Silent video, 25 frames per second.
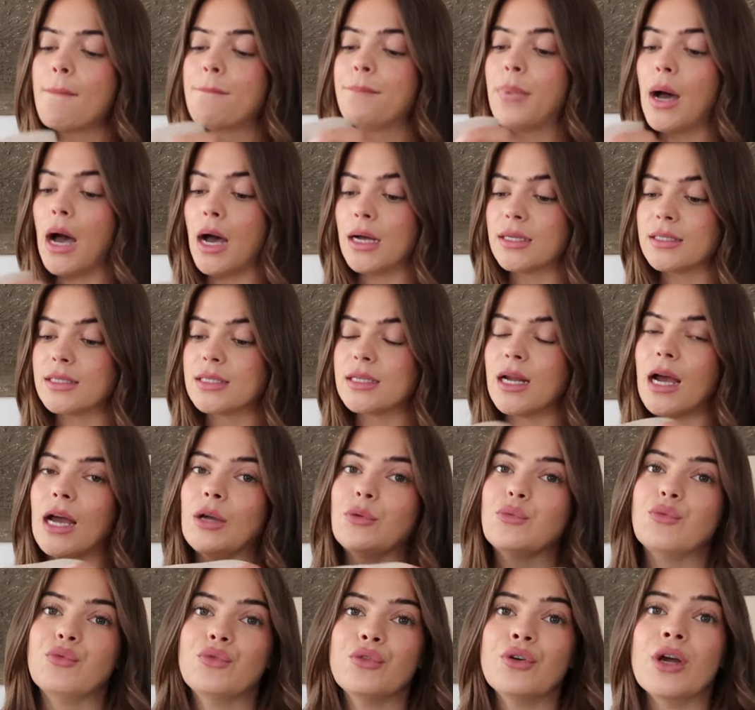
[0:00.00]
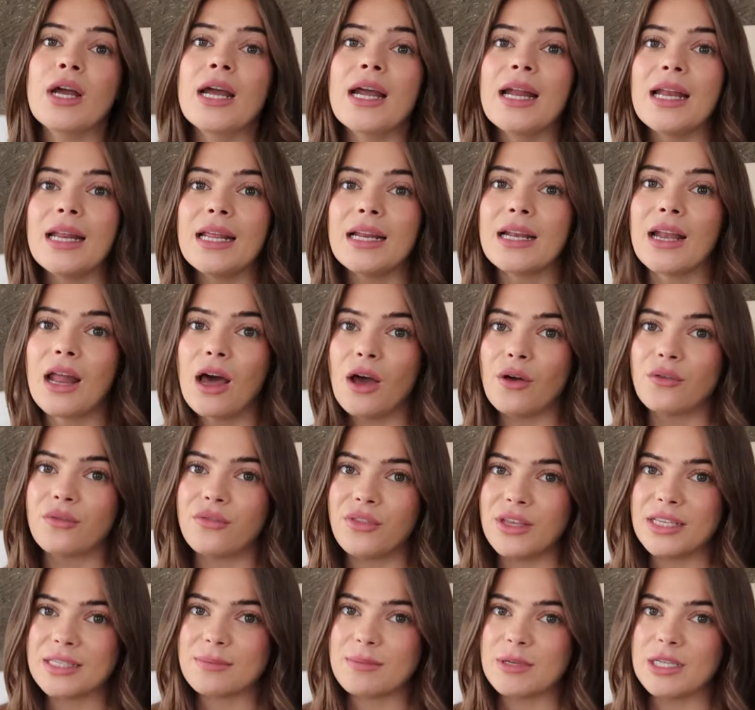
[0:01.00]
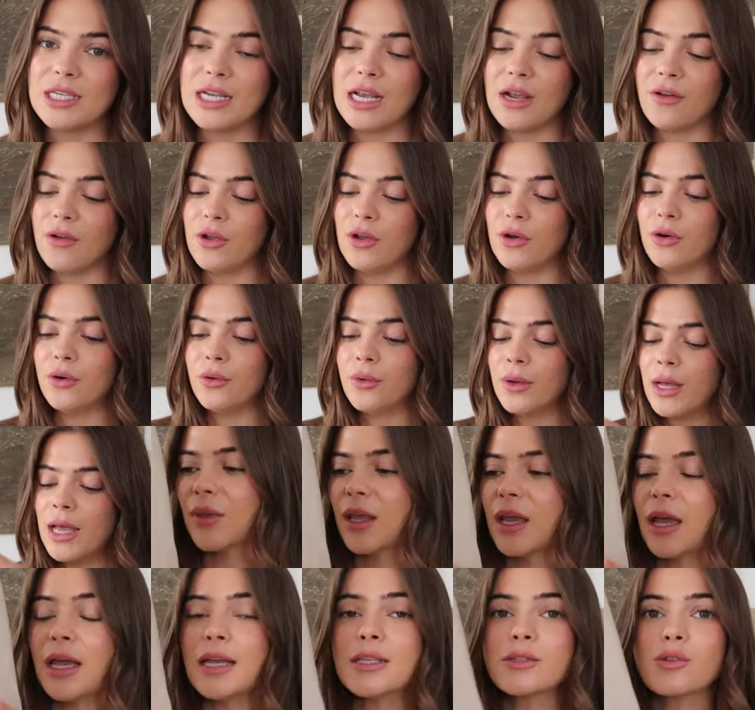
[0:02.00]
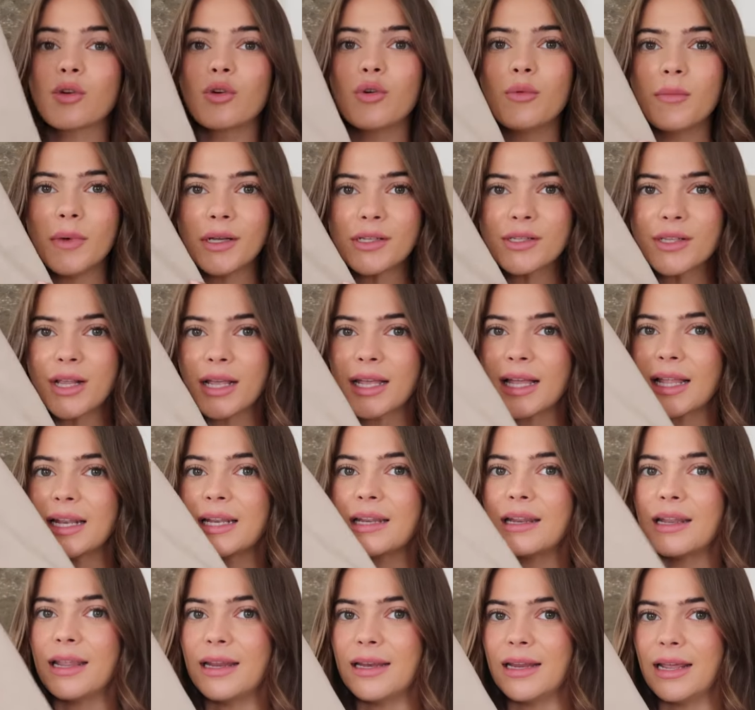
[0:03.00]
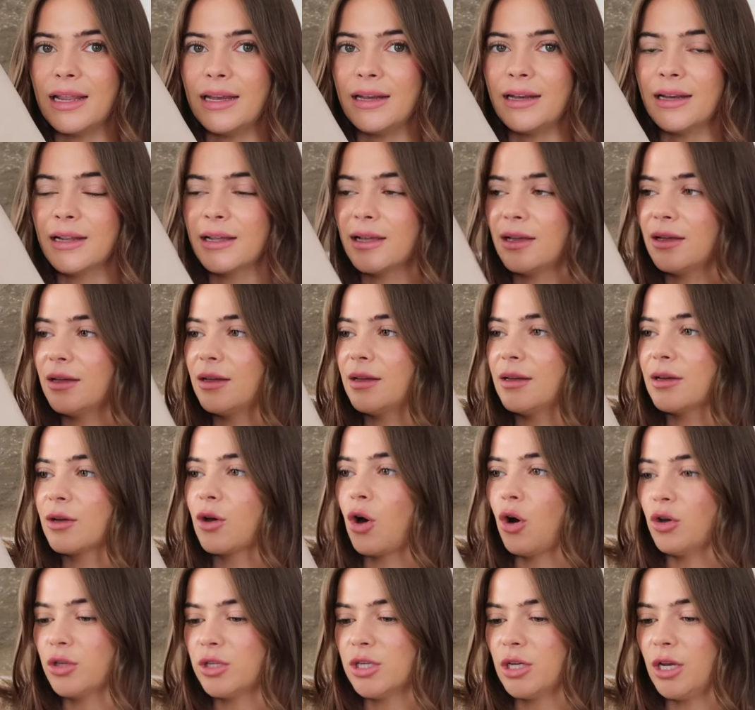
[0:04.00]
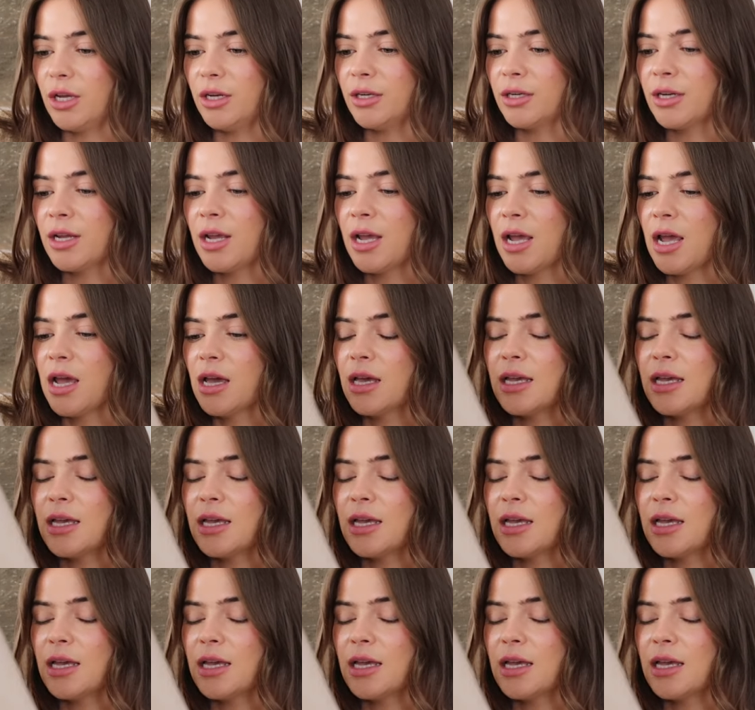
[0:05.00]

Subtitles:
But I really love this material. It's almost like a linen cotton.